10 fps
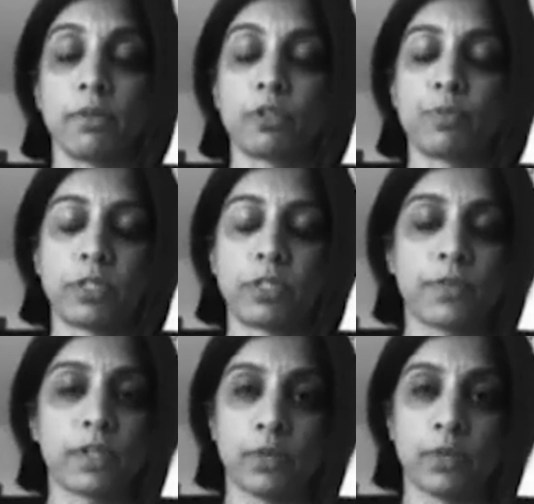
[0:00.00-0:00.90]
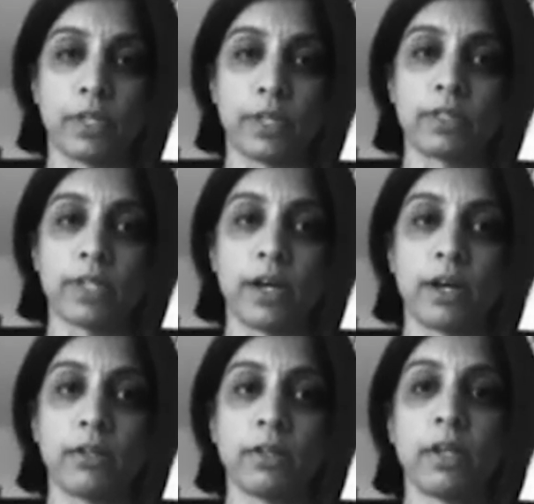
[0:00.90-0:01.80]
specifically with
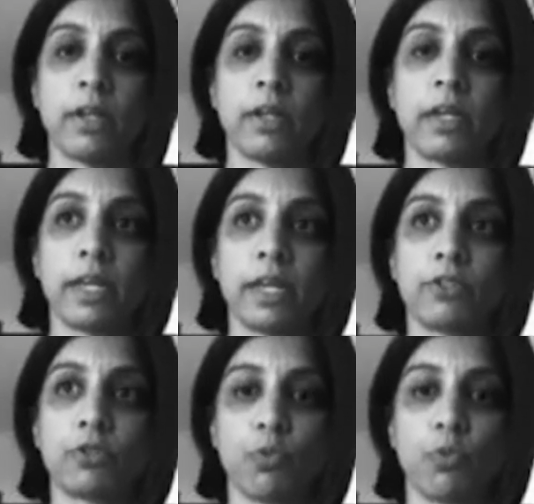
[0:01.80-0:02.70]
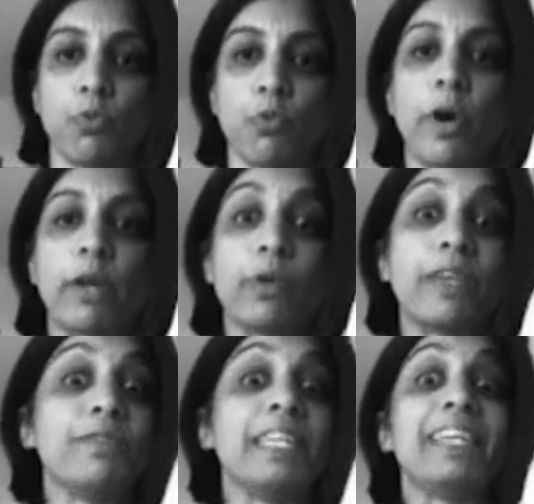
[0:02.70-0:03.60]
Intel, is what
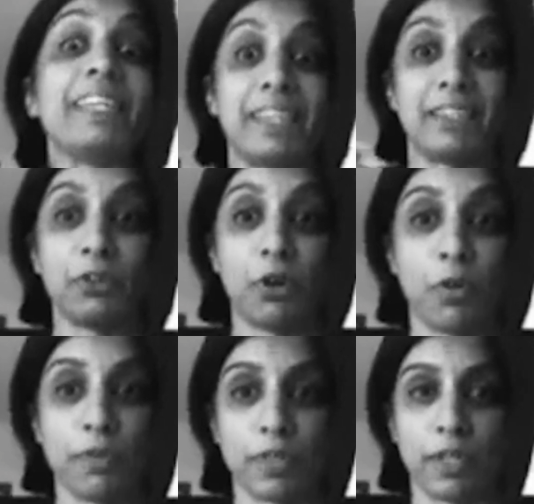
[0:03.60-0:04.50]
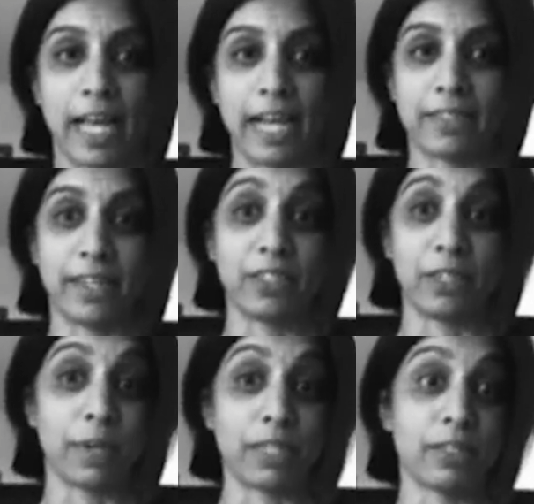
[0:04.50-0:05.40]
we've needed over the last
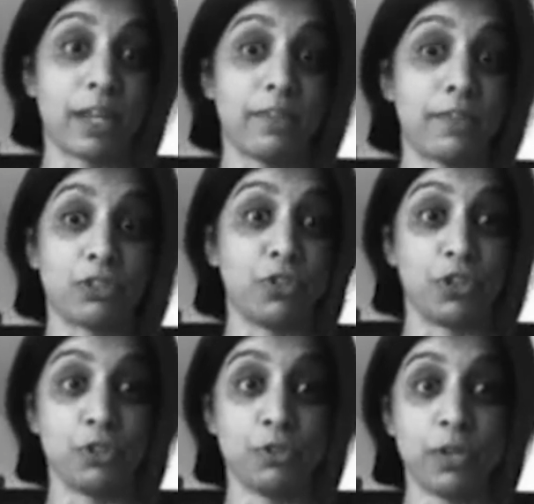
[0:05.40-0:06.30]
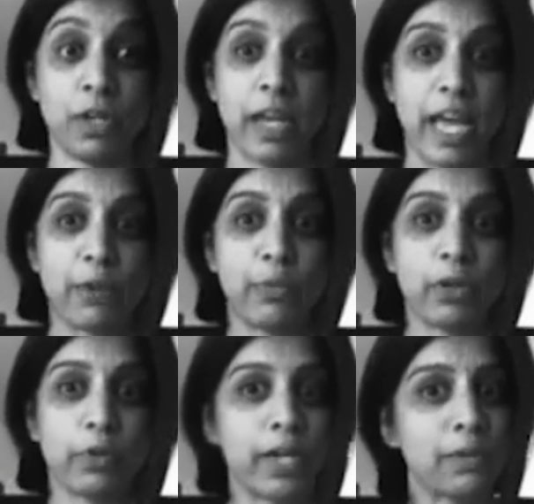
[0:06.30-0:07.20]
18 months. None of us knew. And we
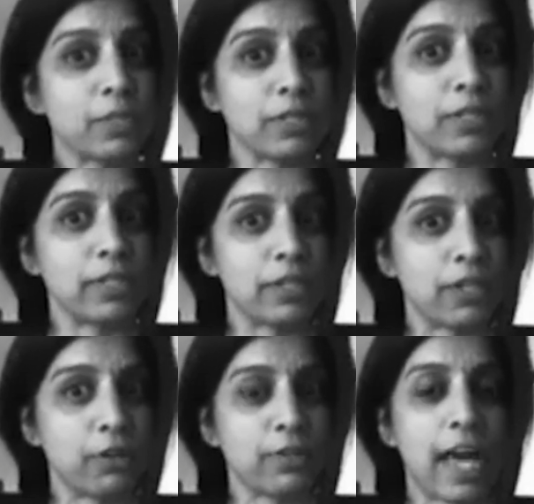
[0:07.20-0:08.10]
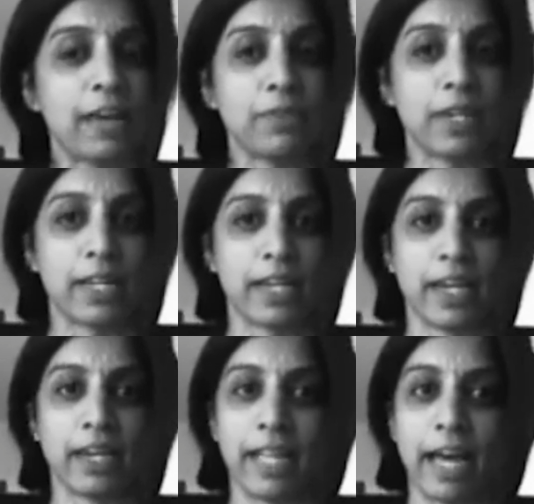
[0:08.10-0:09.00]
were able to, that
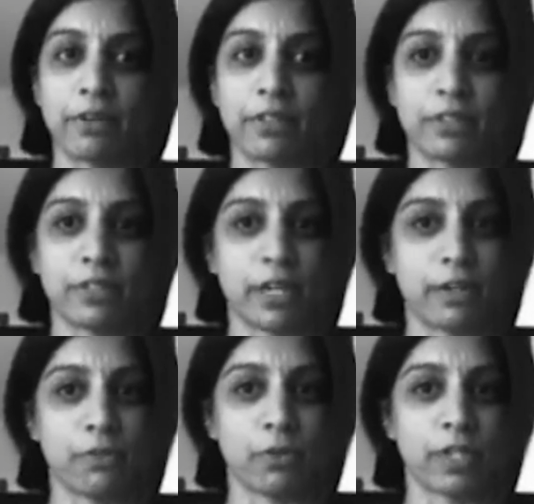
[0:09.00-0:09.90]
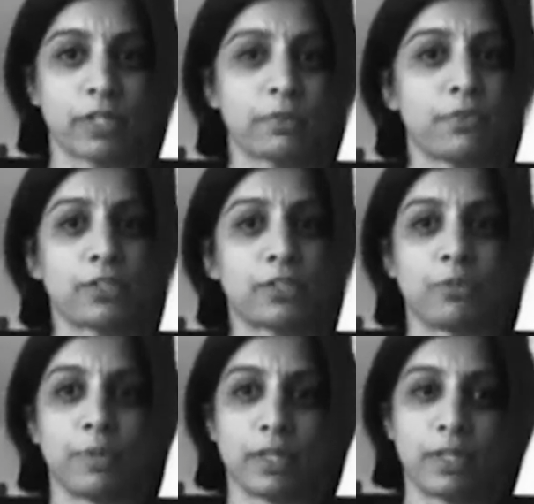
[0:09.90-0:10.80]
VIK allowed us and afforded us some
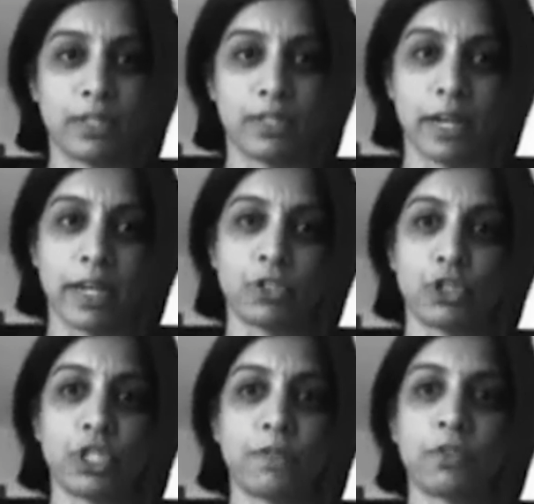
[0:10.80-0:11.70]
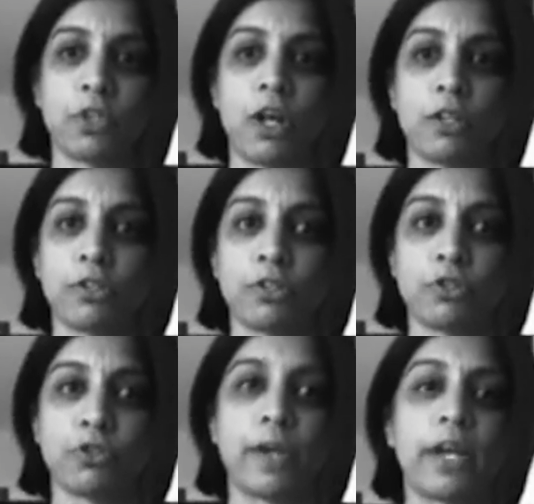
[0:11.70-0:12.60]
flexibility to kind of shift
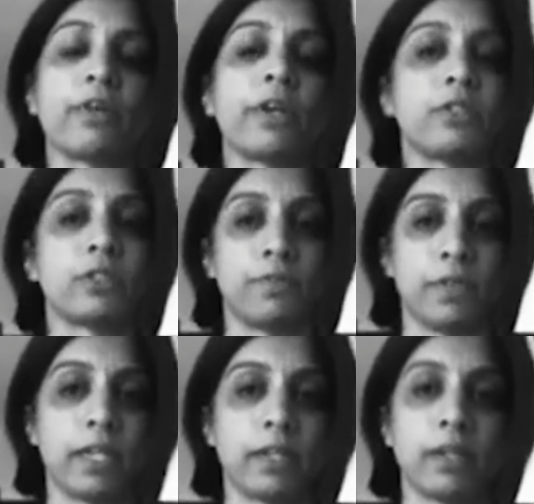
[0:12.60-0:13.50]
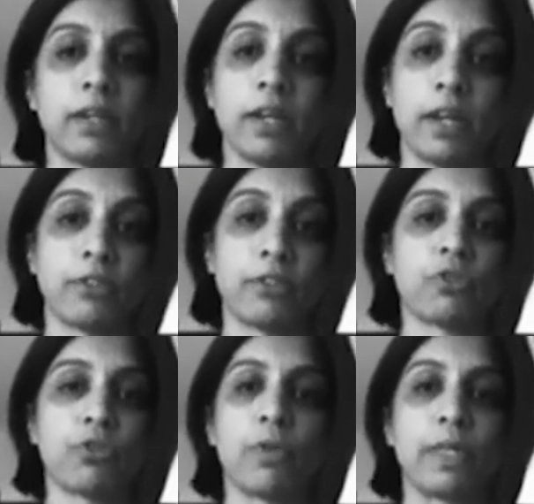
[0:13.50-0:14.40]
dollars to areas of need. And
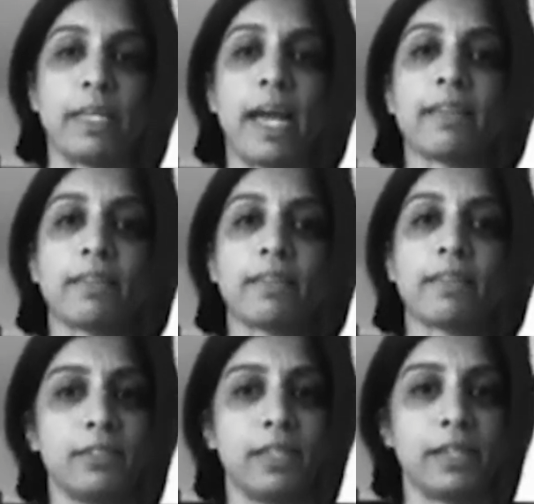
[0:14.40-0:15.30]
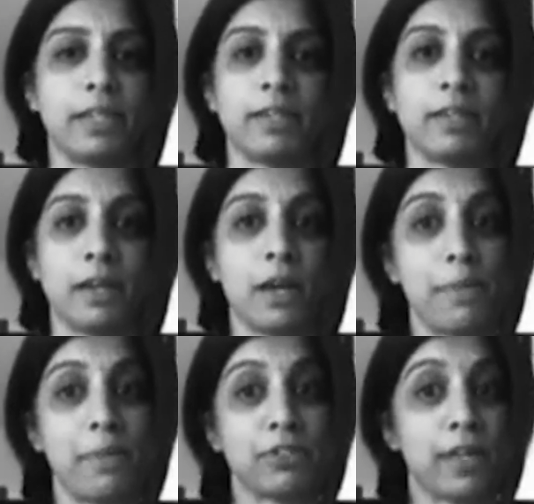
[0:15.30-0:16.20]
so when the athletes needed
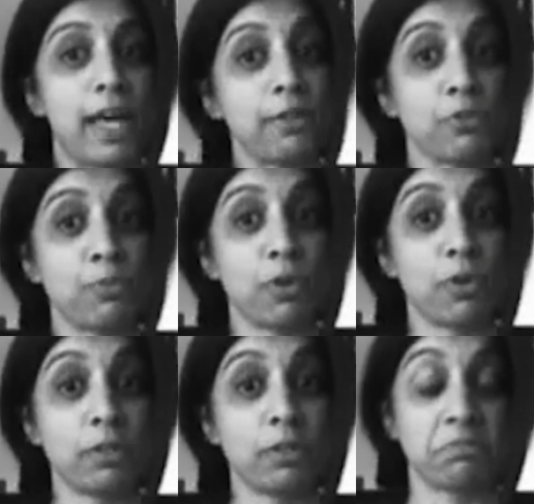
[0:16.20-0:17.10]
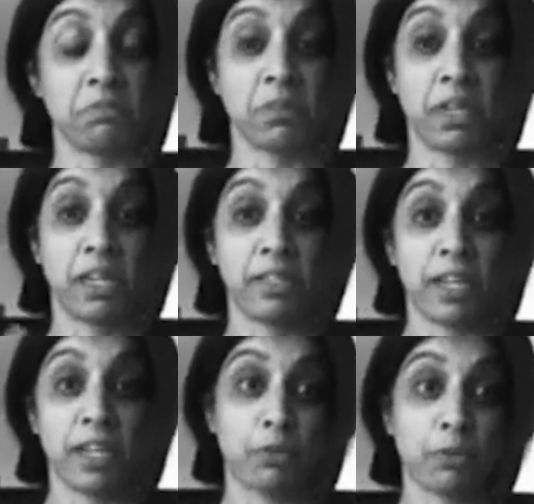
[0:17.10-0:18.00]
mental health support,
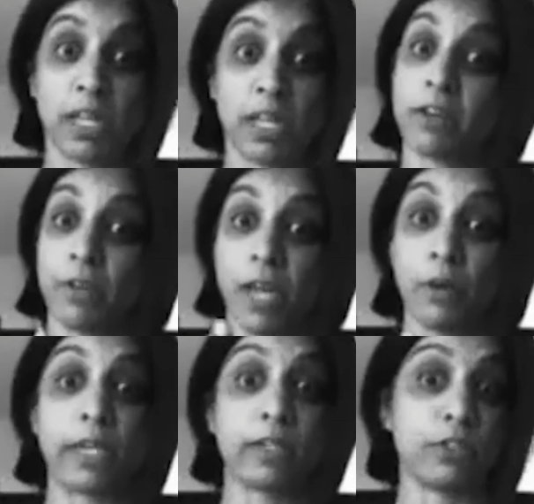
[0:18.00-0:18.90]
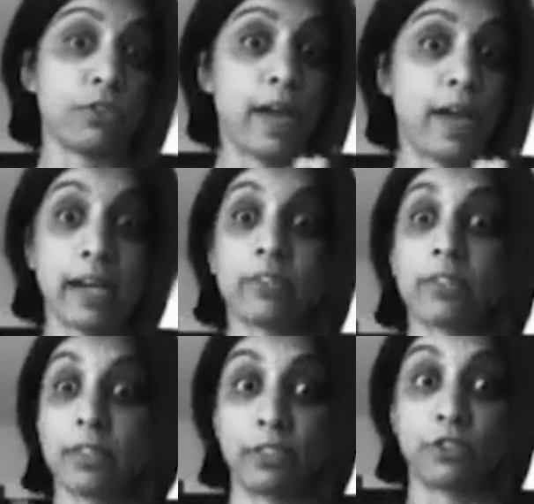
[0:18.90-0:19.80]
Intel was like, okay, we can do
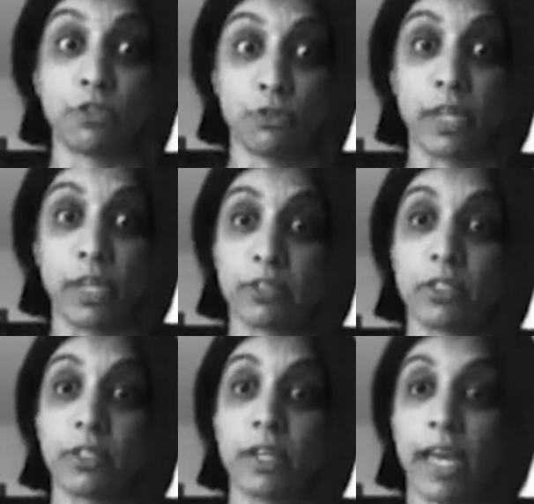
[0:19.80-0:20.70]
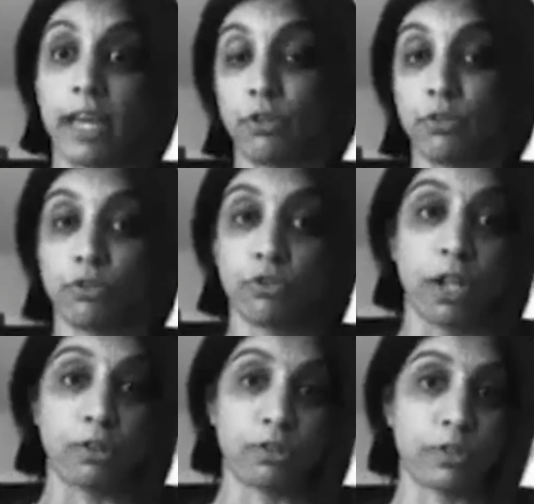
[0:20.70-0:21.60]
X, let's do this and use
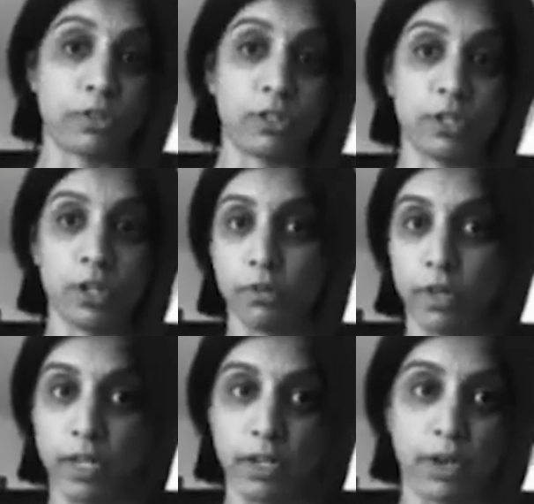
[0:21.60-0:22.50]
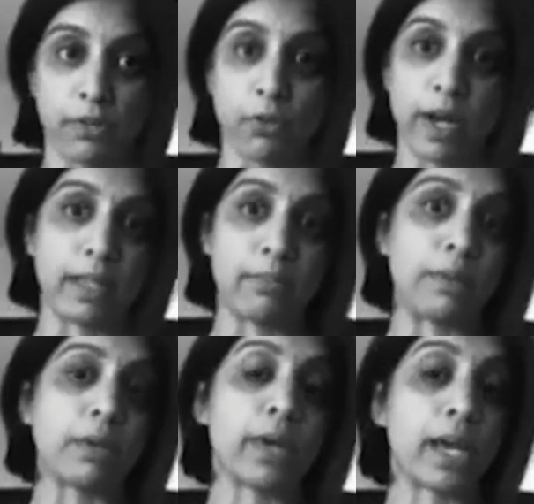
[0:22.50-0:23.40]
dollars that, in another way that
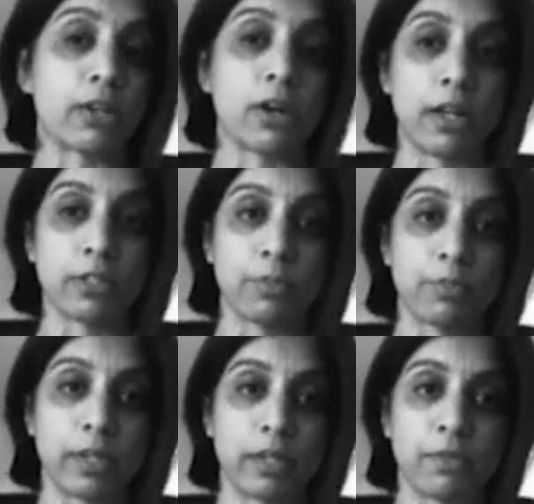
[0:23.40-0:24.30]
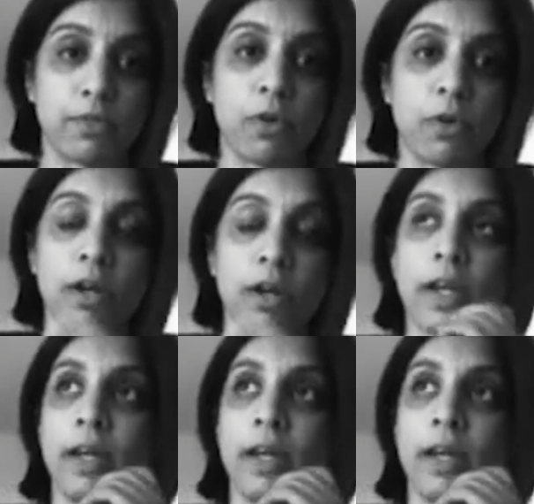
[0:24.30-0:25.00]
maybe we hadn't contemplated before.